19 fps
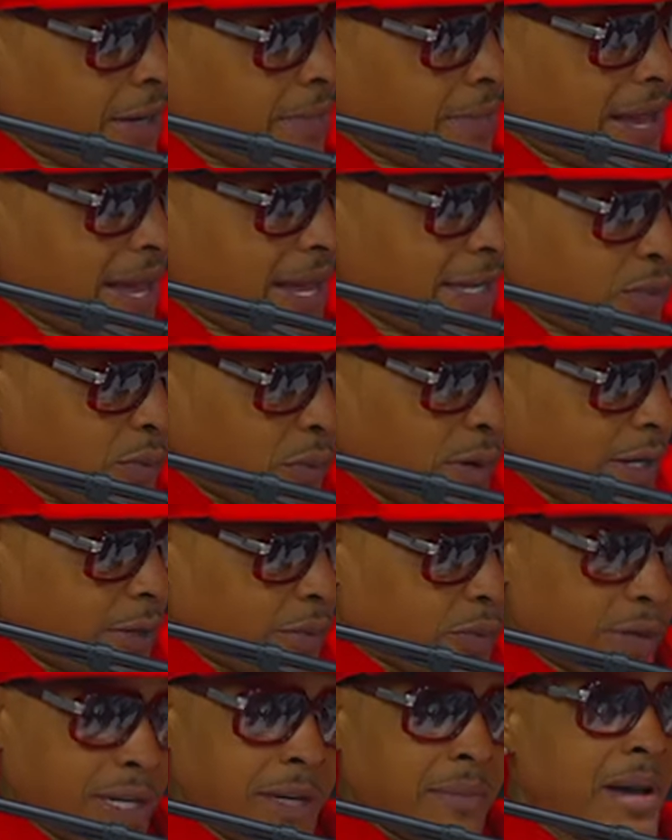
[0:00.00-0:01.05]
ass went and
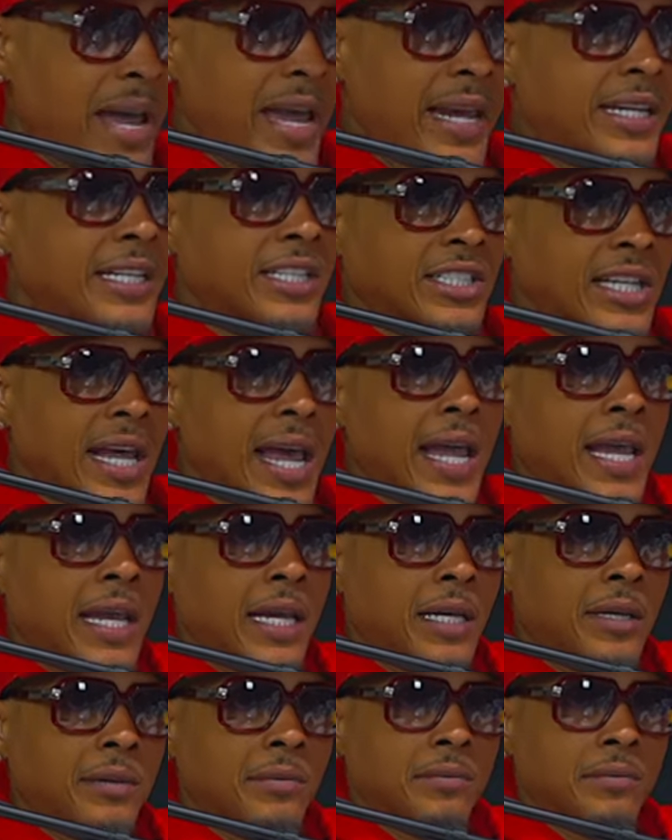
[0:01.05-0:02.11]
remade the
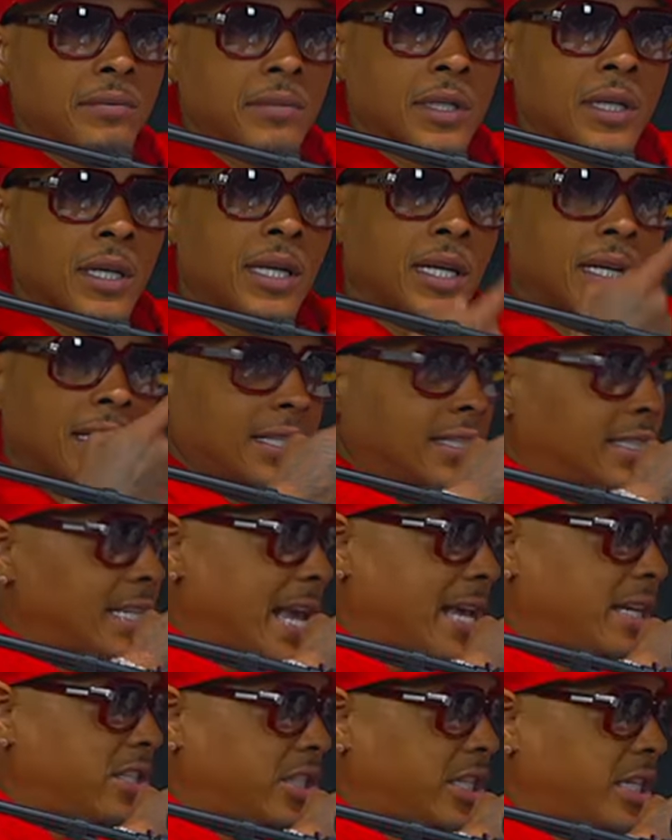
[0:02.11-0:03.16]
same
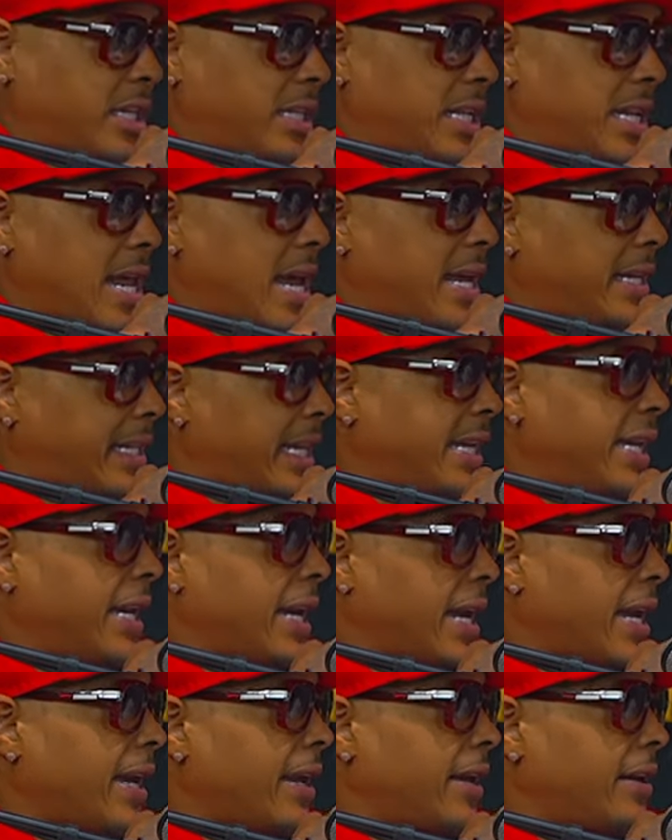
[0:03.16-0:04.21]
exact shit that I did
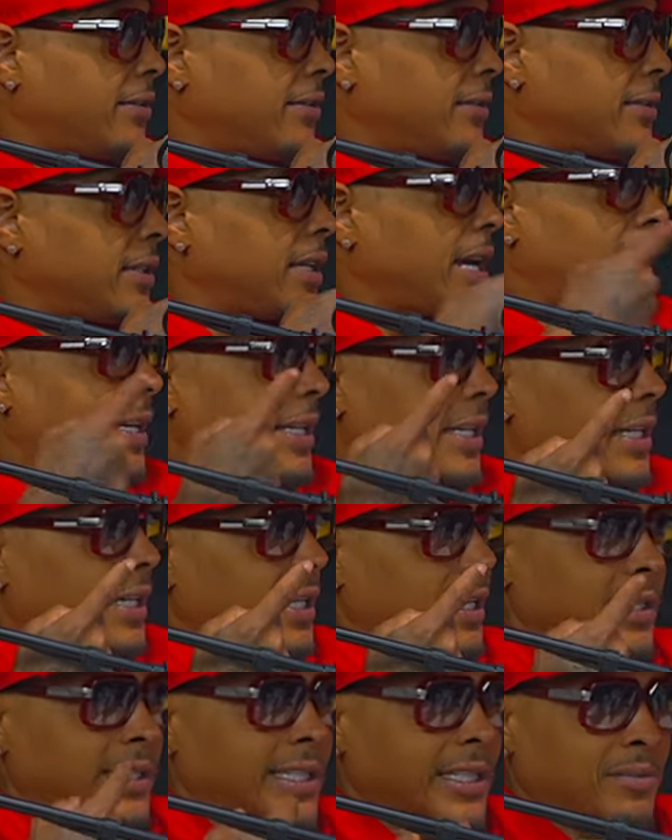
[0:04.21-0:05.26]
have. Mm-hmm. Yeah, yeah, I did,
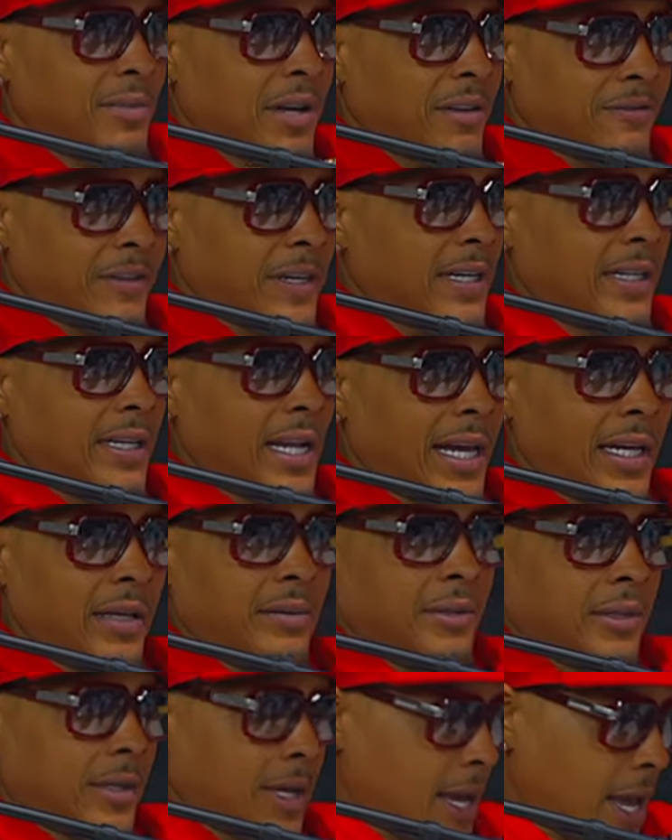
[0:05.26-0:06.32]
cause this my fucking
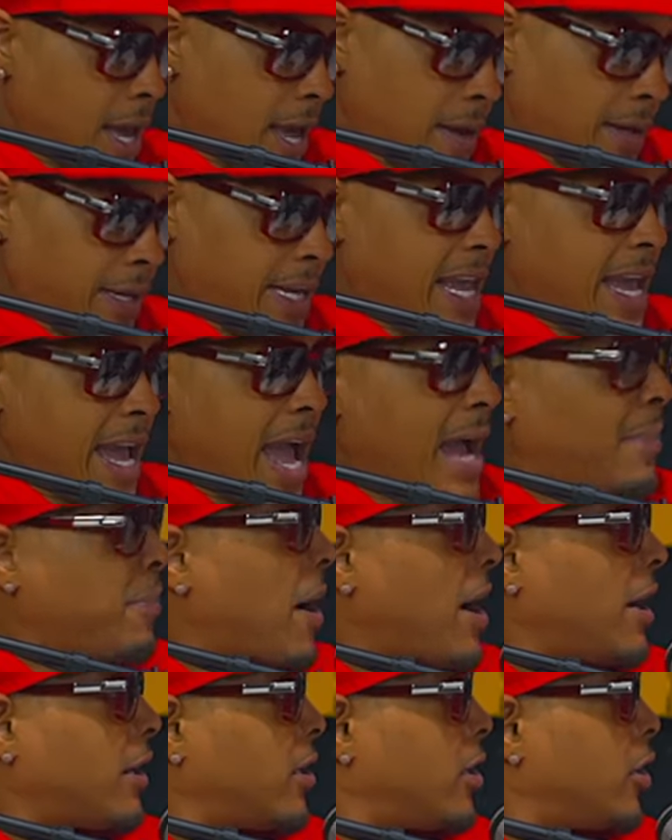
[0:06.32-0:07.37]
label. Yeah, yeah, I
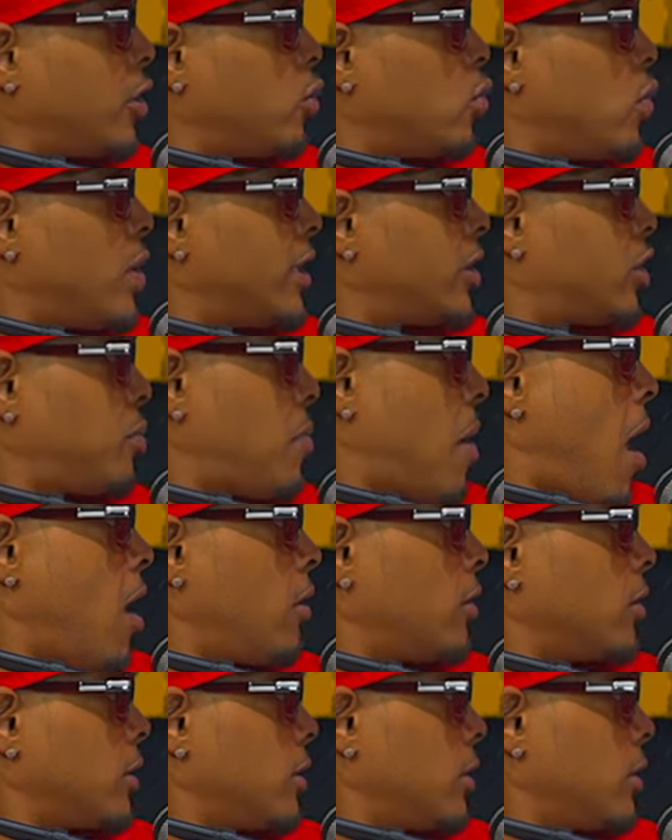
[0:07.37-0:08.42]
probably could have went smaller